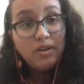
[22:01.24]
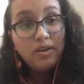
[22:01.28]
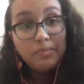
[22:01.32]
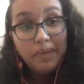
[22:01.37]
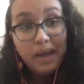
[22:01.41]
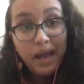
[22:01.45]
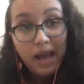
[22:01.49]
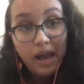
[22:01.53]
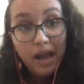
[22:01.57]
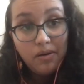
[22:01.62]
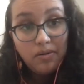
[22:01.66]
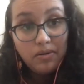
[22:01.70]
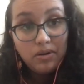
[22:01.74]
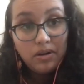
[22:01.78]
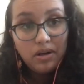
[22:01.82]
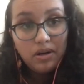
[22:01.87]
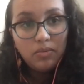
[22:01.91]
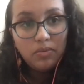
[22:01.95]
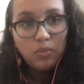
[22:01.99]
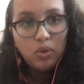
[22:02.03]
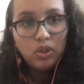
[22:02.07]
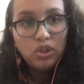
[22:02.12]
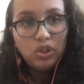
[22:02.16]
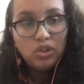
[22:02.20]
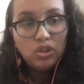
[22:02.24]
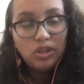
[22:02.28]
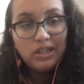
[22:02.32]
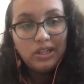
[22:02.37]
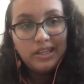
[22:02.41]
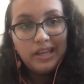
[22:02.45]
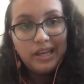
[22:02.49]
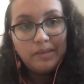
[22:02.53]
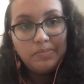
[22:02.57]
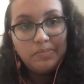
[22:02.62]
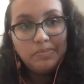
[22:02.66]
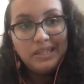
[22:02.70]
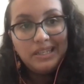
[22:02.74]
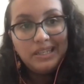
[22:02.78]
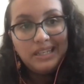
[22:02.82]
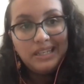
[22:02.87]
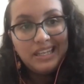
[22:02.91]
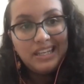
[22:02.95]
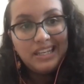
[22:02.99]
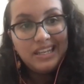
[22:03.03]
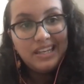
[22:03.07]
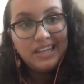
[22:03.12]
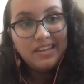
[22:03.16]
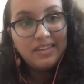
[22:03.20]
power would look like
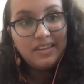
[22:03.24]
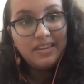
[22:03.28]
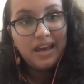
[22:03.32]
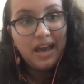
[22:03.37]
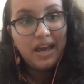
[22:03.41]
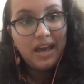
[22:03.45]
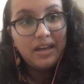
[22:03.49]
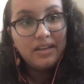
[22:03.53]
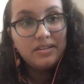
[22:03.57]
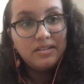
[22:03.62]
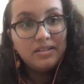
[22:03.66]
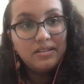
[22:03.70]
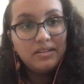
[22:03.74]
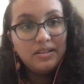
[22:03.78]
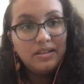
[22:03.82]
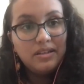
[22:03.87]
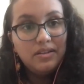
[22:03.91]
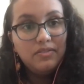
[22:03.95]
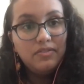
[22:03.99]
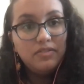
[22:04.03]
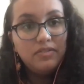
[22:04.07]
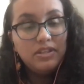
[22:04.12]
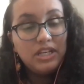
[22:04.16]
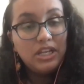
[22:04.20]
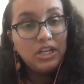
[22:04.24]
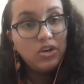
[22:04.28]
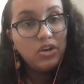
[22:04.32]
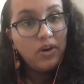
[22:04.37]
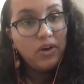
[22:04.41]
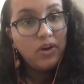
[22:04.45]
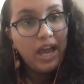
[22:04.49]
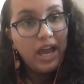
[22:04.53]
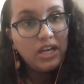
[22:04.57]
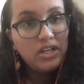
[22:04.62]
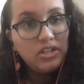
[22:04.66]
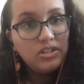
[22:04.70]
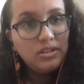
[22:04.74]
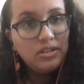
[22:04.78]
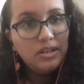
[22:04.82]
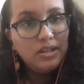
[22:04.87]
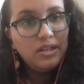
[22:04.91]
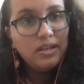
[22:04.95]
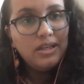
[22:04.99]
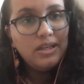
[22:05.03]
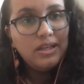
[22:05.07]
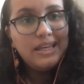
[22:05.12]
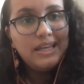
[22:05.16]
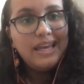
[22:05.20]
beginning that interaction
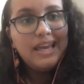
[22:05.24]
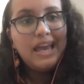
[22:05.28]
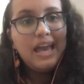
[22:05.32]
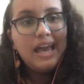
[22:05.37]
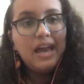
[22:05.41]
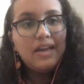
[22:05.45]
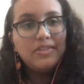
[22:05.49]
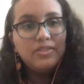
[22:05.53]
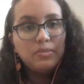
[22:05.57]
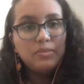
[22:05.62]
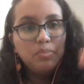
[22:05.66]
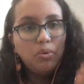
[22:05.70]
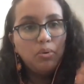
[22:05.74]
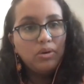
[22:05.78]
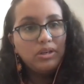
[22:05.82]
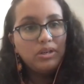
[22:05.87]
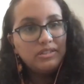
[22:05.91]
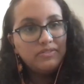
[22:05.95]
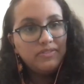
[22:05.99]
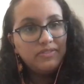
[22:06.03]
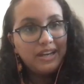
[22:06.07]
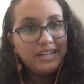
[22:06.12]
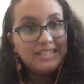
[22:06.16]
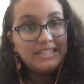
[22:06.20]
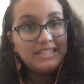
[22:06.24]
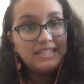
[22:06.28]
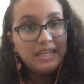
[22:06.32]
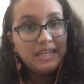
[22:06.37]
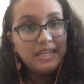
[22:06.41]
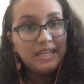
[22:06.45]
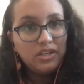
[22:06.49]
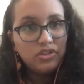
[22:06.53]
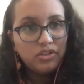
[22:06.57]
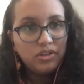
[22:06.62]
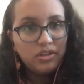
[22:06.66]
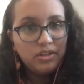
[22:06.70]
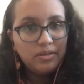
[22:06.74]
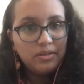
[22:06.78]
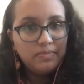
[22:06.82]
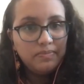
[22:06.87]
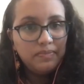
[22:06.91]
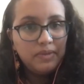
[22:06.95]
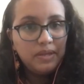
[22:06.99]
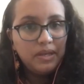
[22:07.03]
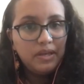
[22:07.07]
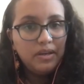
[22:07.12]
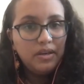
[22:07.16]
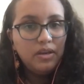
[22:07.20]
at the point of ideation.
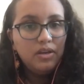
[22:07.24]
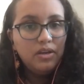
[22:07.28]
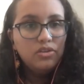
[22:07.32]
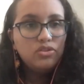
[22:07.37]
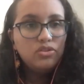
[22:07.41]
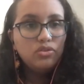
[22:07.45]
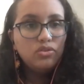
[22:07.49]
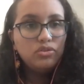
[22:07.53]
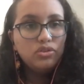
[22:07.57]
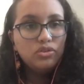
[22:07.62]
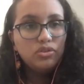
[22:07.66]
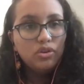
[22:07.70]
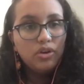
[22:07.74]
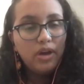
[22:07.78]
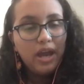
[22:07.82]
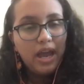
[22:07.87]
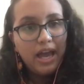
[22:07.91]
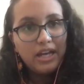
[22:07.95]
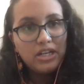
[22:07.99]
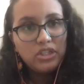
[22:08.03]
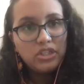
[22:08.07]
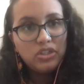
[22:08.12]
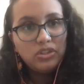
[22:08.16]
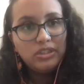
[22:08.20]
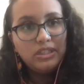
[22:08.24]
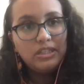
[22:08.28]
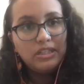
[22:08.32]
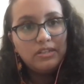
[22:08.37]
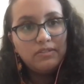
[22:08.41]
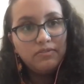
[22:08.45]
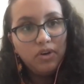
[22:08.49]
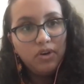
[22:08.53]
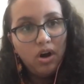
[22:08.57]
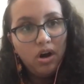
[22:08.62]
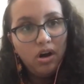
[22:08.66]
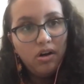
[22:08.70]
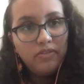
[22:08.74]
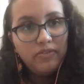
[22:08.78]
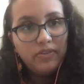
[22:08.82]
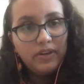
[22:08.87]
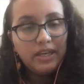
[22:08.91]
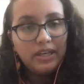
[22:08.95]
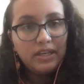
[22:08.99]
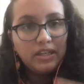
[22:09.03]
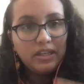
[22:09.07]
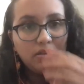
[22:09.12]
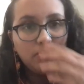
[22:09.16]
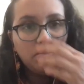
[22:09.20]
So you're actually
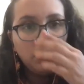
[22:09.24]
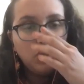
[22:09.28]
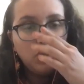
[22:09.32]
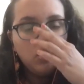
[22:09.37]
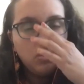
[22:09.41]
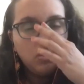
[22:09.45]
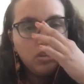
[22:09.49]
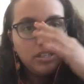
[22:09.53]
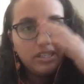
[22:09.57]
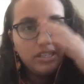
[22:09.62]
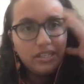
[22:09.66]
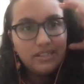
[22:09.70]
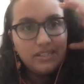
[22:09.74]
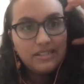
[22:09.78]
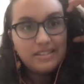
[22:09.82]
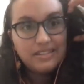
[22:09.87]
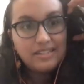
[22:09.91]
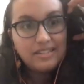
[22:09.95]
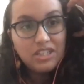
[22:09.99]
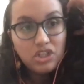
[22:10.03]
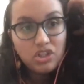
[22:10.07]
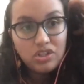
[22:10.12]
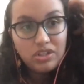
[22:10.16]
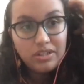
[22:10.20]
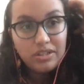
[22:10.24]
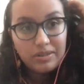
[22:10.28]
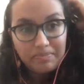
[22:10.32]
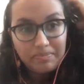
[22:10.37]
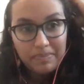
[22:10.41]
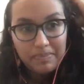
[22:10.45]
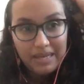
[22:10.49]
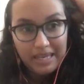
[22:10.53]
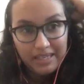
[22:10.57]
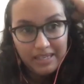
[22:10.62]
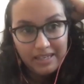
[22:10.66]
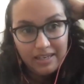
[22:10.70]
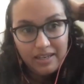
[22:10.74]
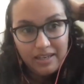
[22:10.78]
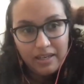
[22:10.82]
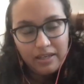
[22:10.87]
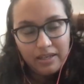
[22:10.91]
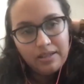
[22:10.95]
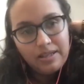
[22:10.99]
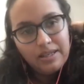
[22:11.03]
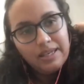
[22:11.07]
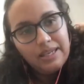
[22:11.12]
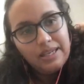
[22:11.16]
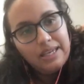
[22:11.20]
involving community decision-making
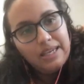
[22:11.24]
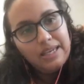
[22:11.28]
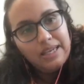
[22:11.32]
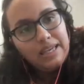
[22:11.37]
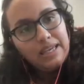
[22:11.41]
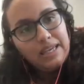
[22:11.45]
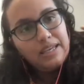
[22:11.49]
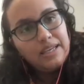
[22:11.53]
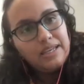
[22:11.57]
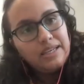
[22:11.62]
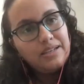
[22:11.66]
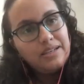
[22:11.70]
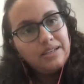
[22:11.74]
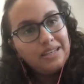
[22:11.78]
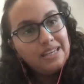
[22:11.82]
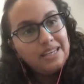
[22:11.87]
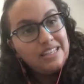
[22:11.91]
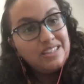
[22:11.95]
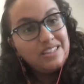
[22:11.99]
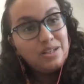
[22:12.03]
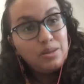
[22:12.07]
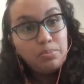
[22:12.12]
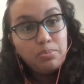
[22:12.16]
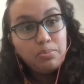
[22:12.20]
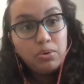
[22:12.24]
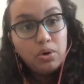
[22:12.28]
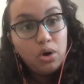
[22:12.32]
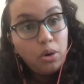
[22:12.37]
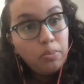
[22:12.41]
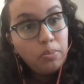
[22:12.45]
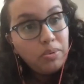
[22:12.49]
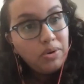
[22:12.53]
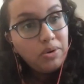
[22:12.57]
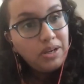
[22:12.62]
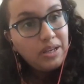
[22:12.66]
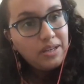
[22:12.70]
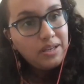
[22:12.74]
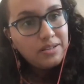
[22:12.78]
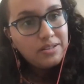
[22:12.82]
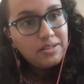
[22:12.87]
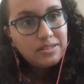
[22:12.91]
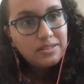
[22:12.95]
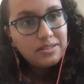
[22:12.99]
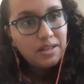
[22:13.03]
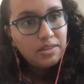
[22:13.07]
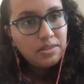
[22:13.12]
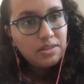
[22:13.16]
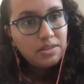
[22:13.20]
in, is it appropriate to
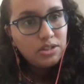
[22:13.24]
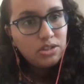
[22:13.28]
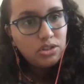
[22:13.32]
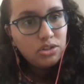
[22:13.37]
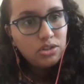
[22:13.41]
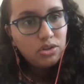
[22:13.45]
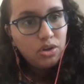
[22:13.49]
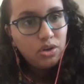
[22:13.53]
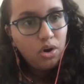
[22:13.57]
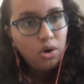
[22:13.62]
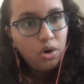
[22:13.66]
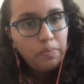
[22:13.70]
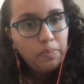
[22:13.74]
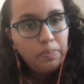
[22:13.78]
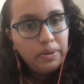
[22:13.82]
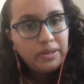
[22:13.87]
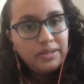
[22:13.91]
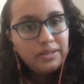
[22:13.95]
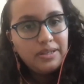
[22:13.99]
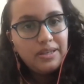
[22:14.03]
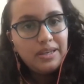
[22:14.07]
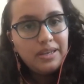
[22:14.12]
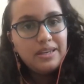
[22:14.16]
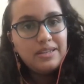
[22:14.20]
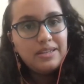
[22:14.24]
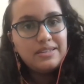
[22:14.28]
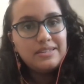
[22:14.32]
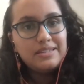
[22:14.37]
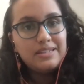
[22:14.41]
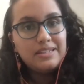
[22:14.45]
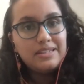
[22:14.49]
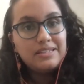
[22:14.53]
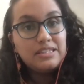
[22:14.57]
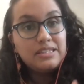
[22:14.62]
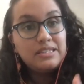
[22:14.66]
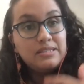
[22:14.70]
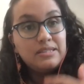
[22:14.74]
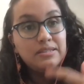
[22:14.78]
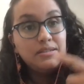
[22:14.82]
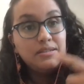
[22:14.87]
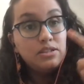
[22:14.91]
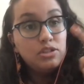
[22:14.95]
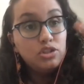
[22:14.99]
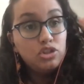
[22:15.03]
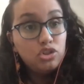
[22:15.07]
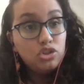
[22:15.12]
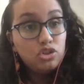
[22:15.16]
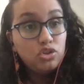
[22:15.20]
set this scope? Is this
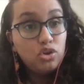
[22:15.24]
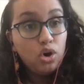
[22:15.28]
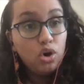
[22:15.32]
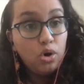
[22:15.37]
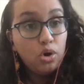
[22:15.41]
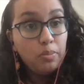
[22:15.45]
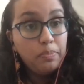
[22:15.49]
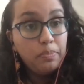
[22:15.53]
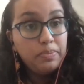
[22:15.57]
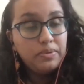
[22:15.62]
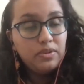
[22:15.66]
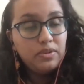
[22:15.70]
scope